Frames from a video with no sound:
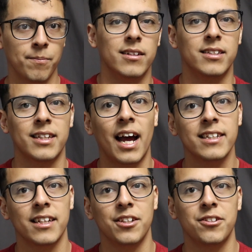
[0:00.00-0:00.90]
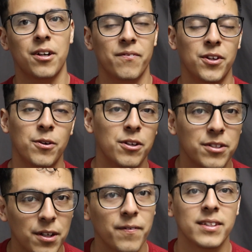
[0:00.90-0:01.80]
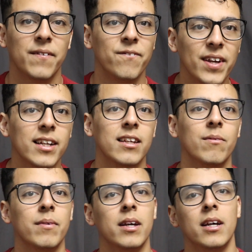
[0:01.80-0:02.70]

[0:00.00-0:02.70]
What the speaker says: The signs that you start viewing yourself as a victim